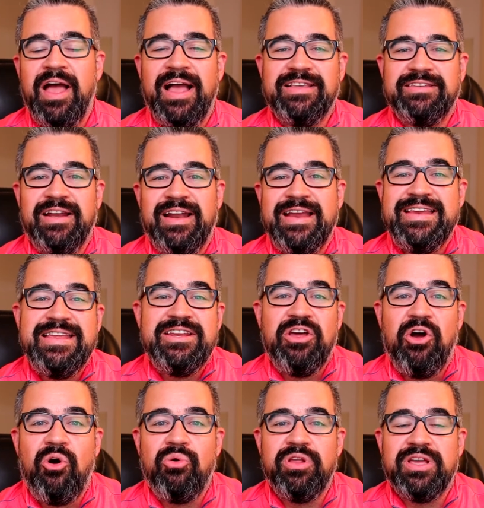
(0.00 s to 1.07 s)
I said I need
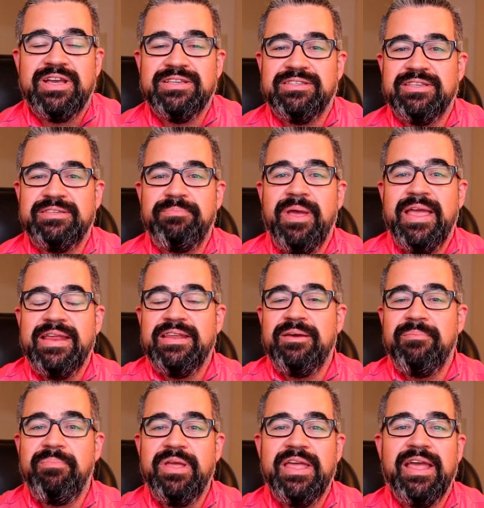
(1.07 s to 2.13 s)
to own it because this may end
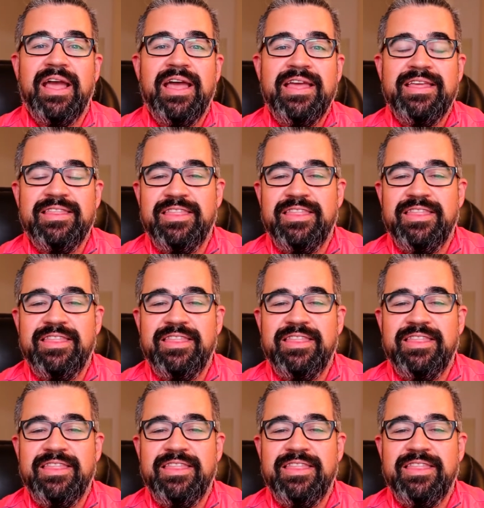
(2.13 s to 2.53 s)
up being